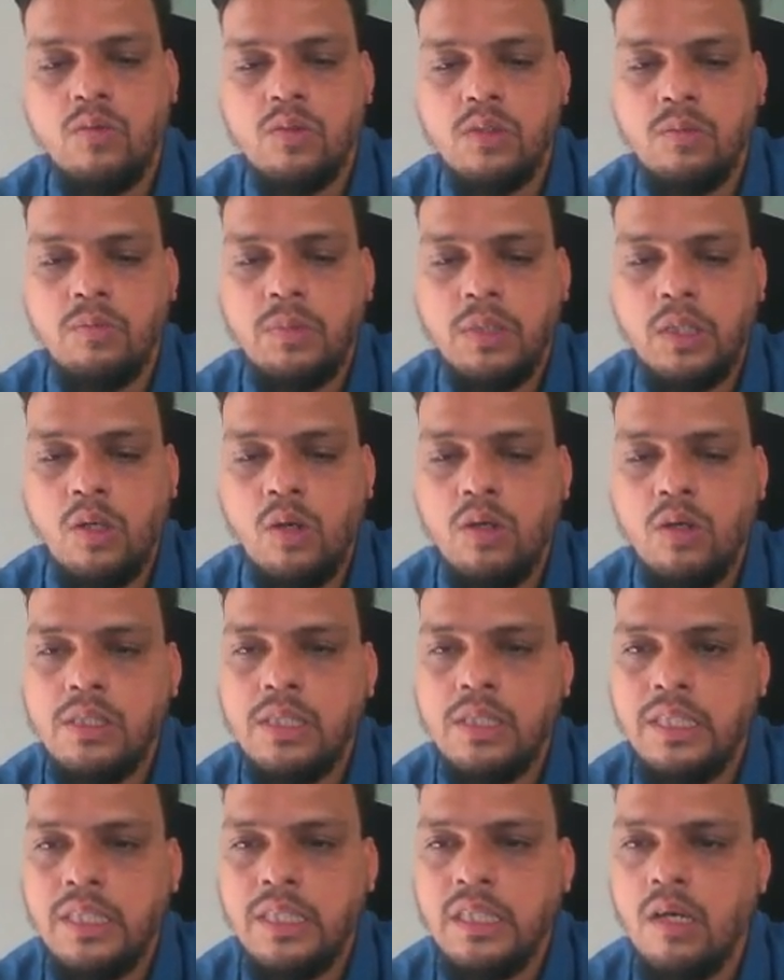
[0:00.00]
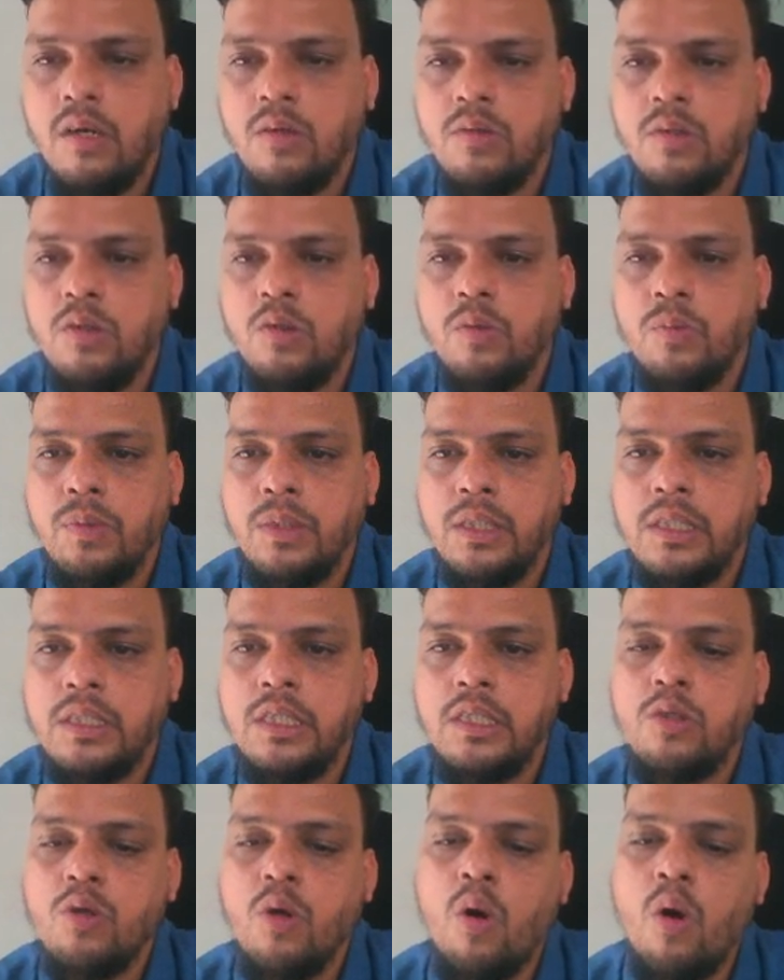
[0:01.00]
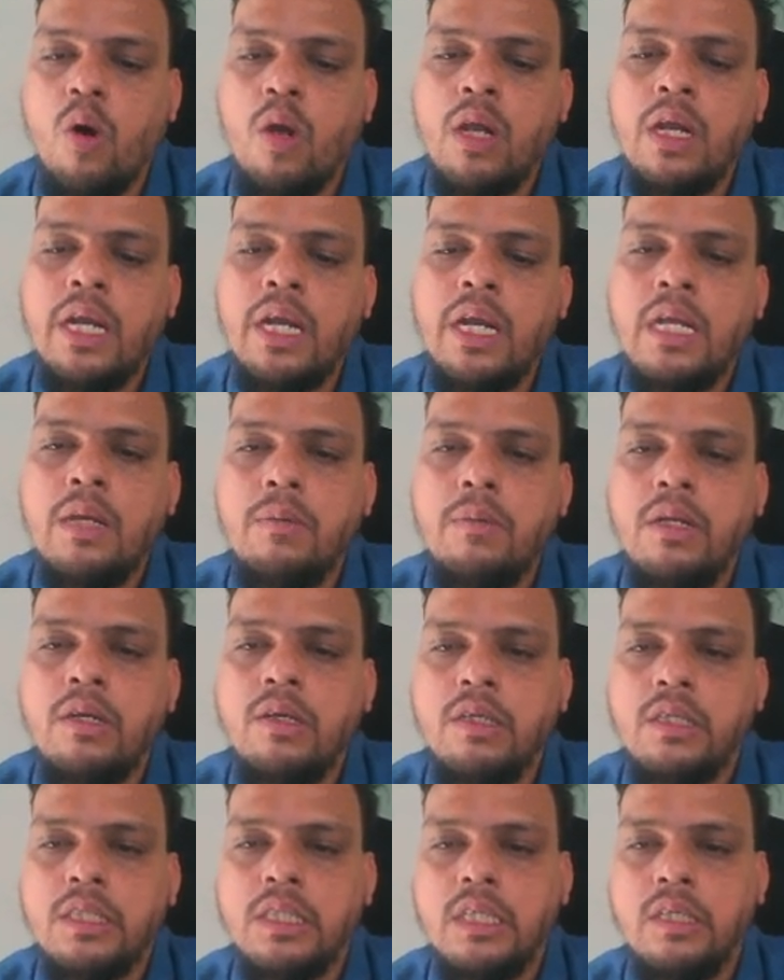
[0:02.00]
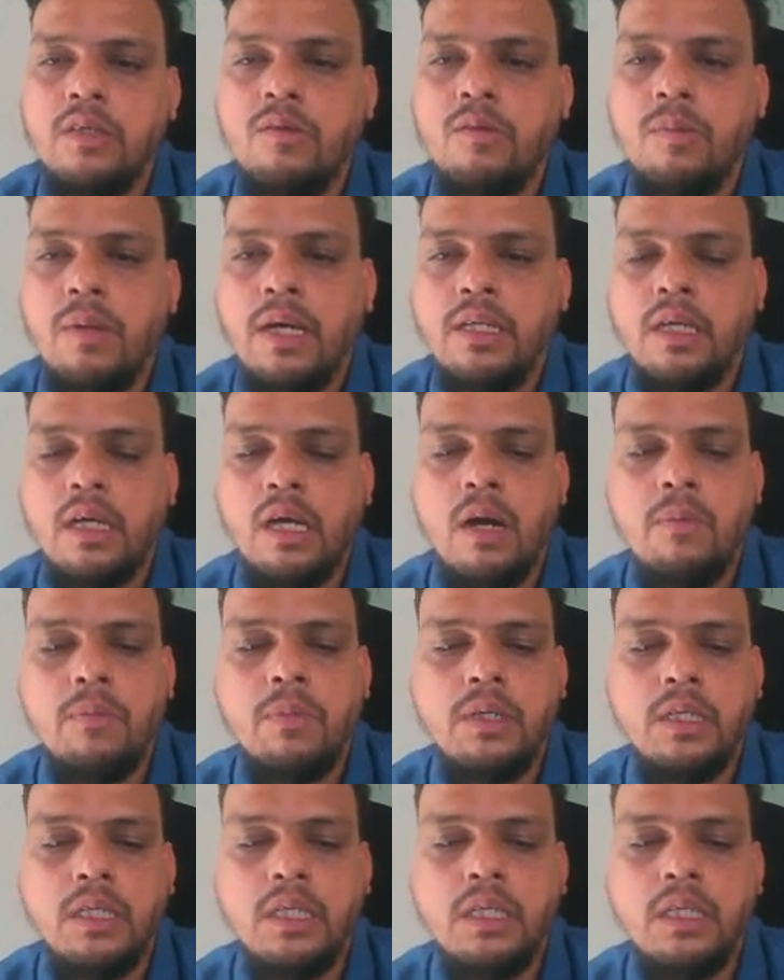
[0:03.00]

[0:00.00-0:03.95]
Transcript: because 80,000 rupees is already been received by the company.